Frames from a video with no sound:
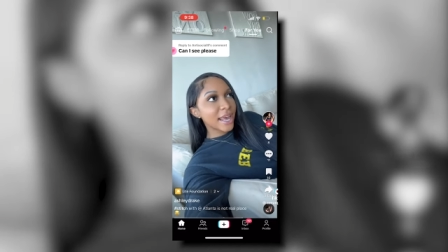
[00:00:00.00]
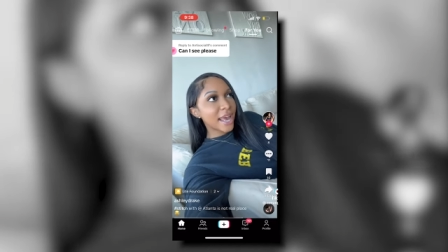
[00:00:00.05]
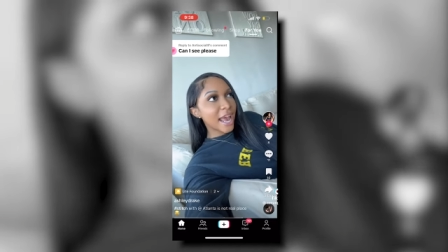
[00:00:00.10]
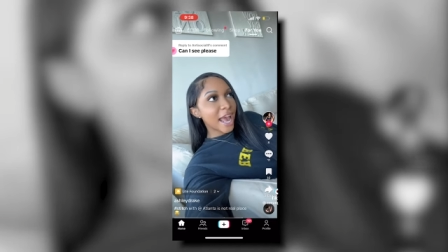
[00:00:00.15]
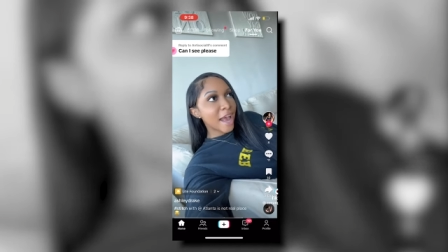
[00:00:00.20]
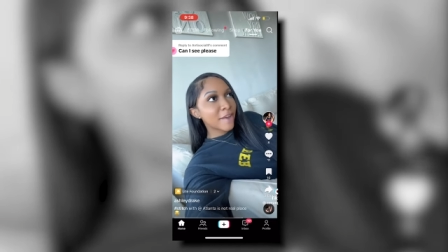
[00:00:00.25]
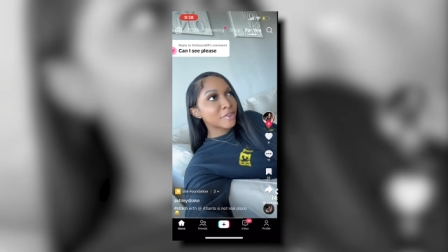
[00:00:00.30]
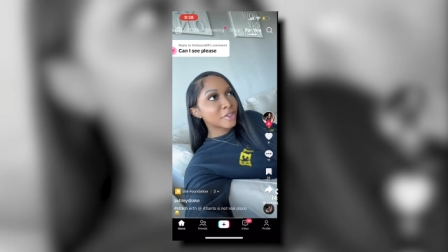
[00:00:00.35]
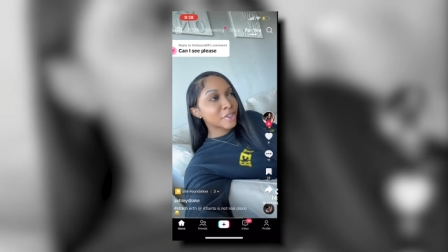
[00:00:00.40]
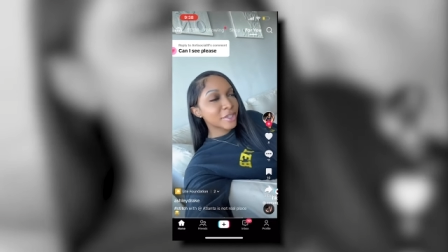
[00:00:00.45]

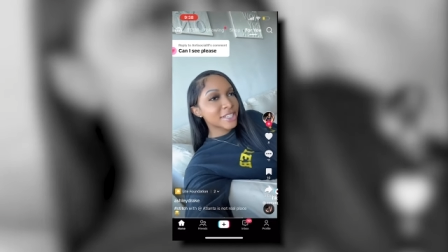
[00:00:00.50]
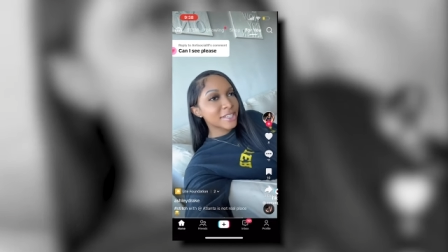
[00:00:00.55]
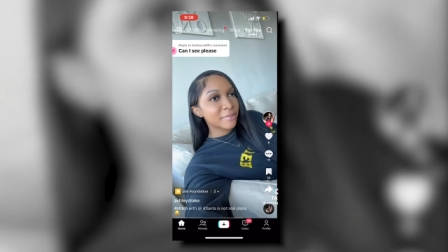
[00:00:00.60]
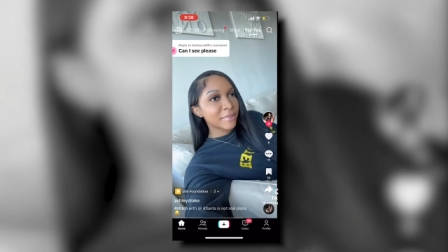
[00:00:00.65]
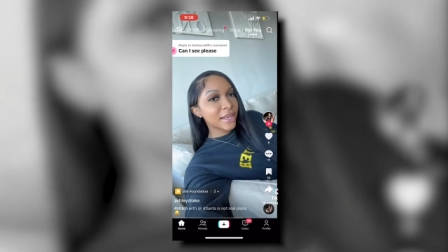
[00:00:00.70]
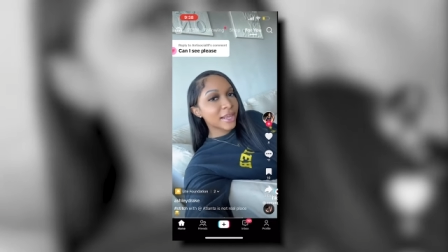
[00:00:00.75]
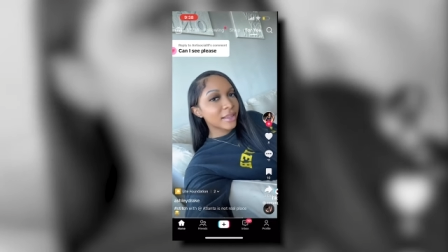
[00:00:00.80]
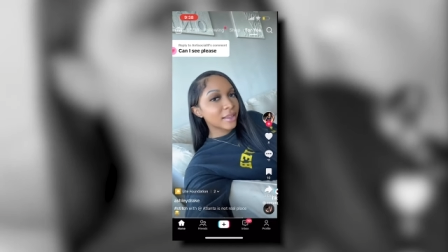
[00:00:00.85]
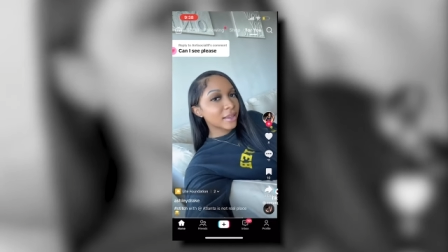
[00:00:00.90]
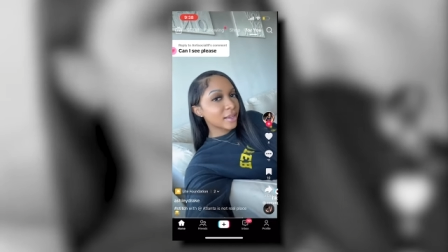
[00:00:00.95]
after this
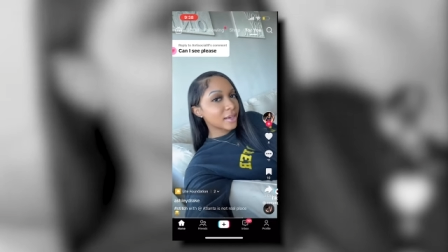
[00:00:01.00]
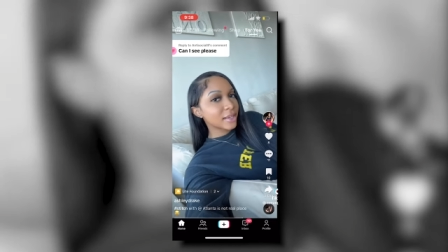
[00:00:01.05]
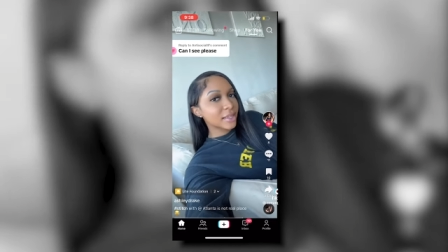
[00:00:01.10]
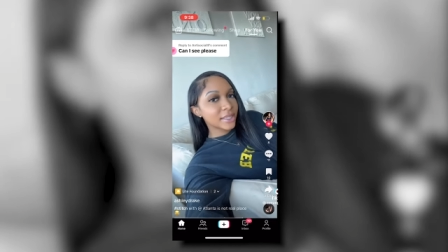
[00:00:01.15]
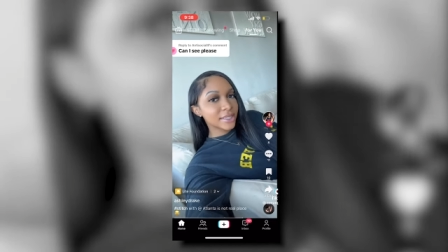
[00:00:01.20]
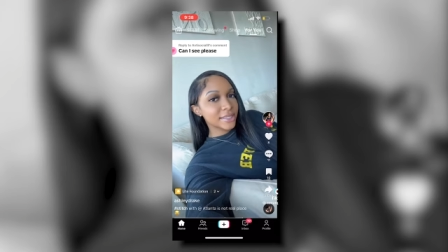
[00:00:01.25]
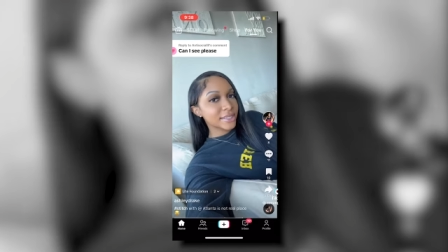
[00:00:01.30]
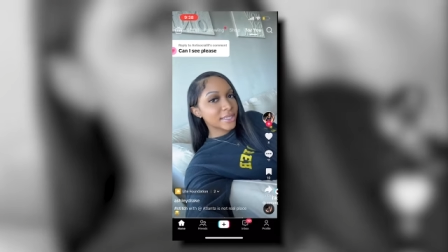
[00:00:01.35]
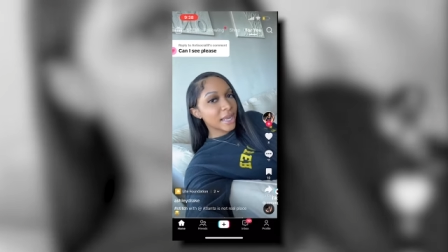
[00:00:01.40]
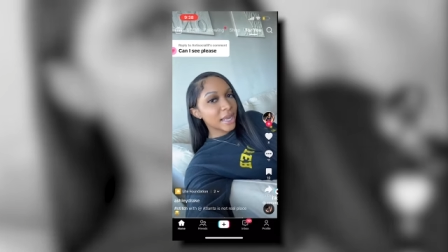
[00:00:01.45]
man
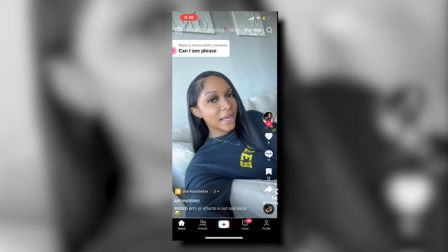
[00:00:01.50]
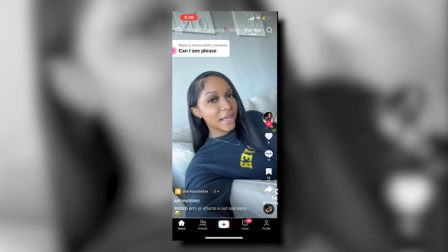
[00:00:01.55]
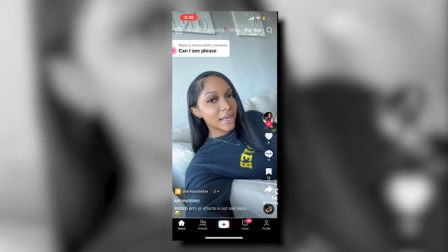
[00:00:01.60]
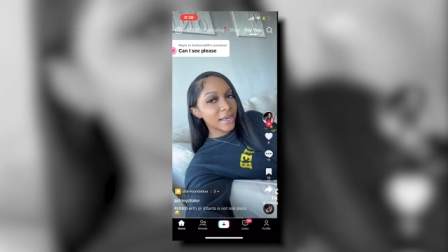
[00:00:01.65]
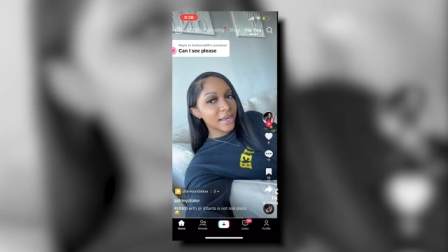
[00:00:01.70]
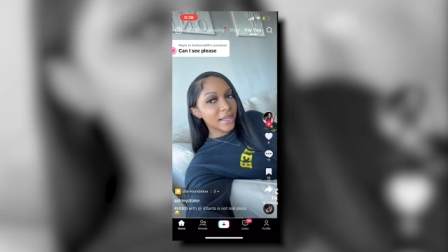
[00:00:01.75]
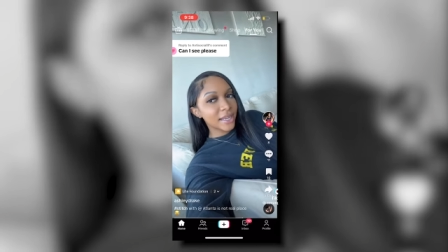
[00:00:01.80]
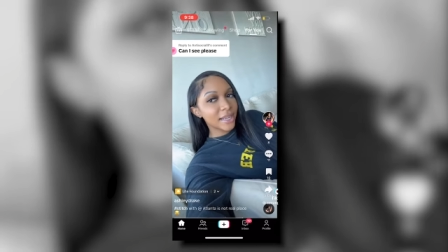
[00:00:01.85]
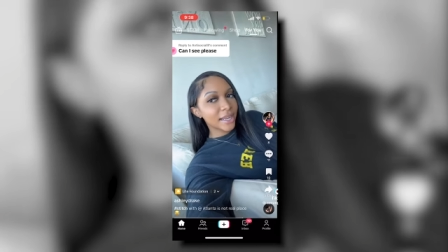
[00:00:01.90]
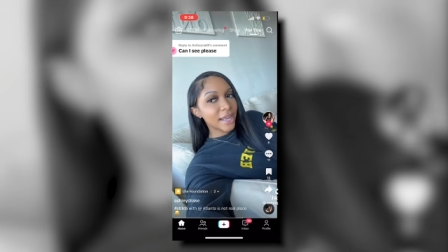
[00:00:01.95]
literally
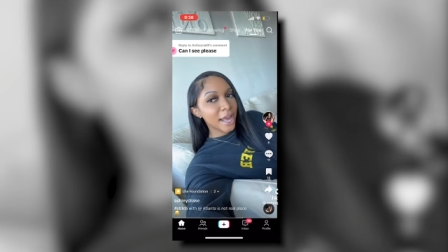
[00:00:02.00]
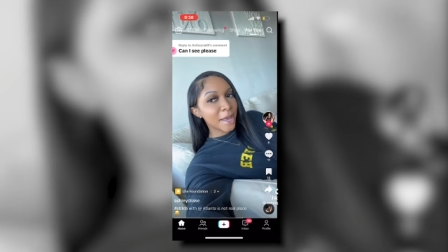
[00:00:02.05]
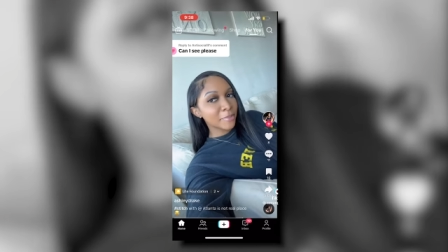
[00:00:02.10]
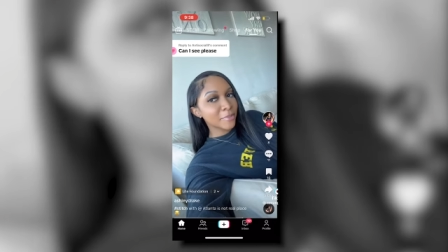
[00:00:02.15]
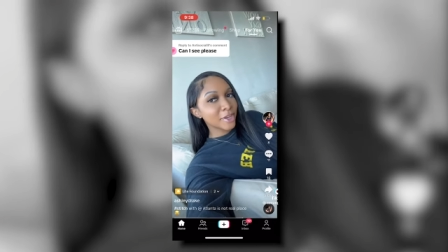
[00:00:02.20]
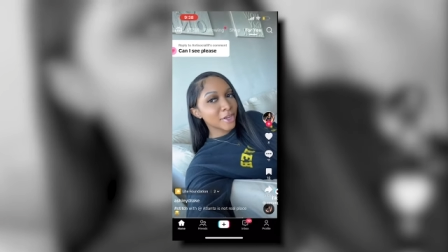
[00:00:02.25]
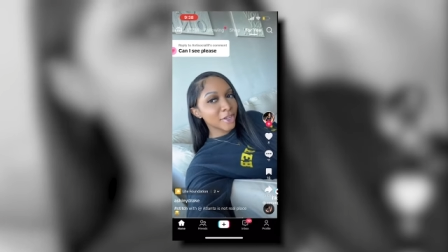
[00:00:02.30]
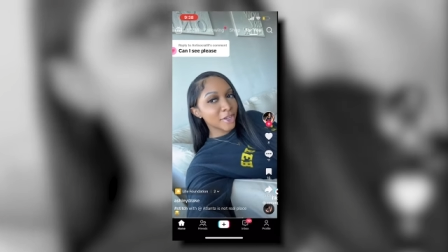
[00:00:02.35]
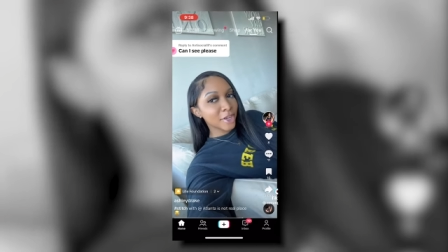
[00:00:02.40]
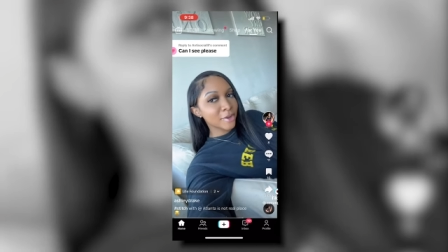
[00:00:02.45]
said, I'm
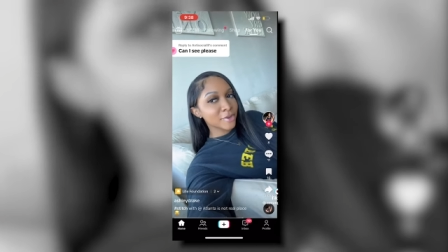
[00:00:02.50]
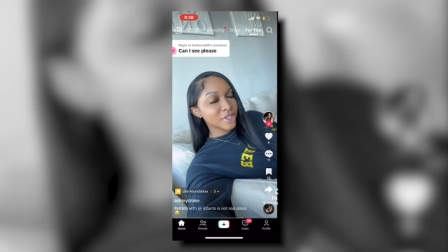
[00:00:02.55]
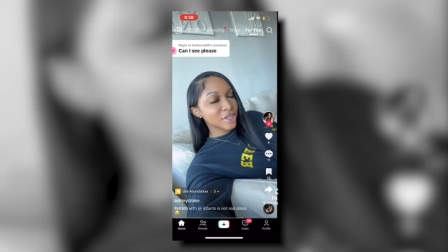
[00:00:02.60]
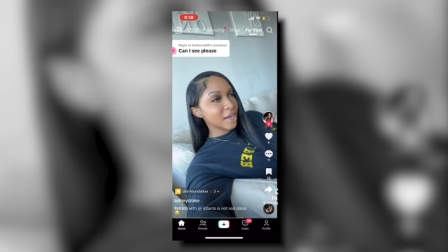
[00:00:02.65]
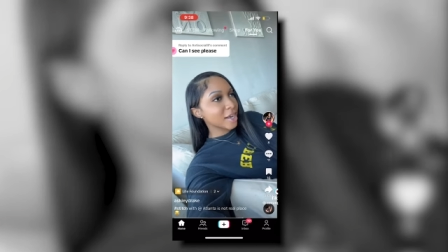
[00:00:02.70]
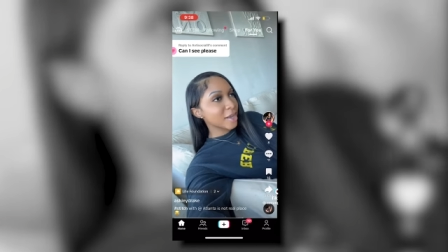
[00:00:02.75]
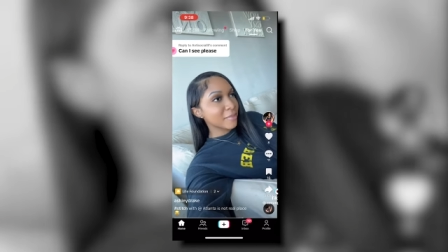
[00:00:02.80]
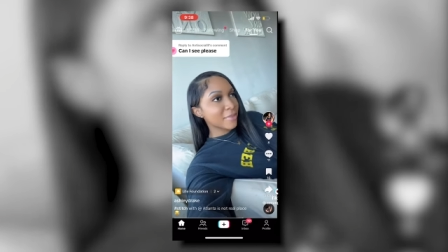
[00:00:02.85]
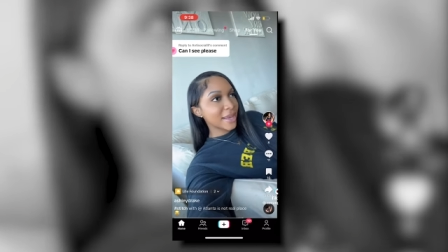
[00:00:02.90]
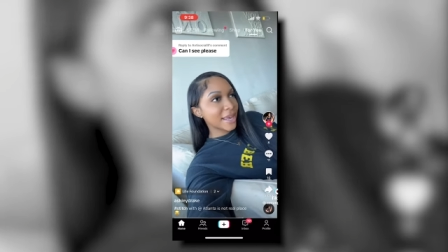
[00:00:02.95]
gonna go
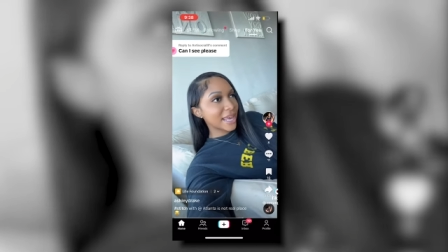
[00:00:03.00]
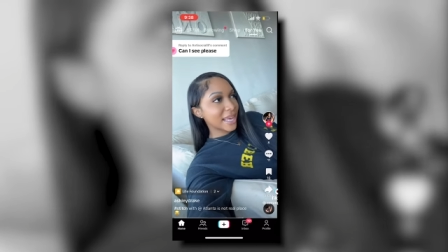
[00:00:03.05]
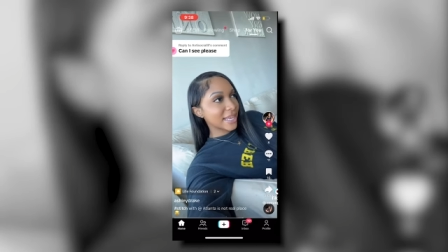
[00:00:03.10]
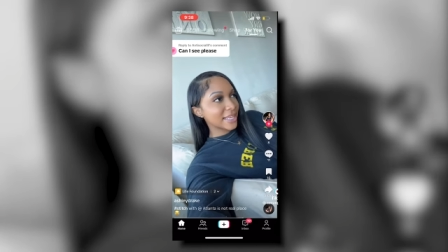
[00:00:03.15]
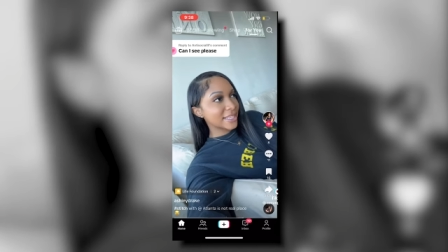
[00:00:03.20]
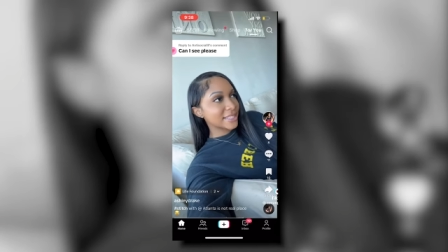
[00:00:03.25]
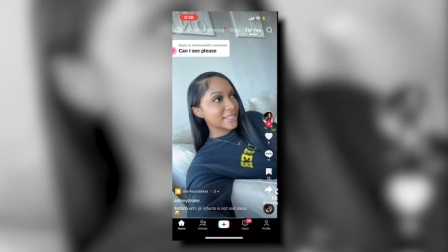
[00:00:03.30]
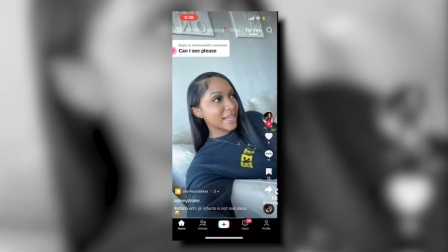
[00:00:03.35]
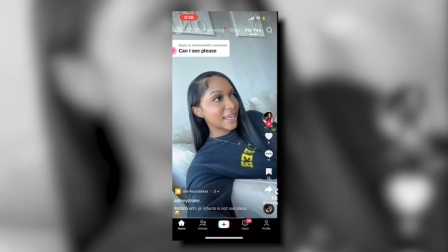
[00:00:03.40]
check on my ex.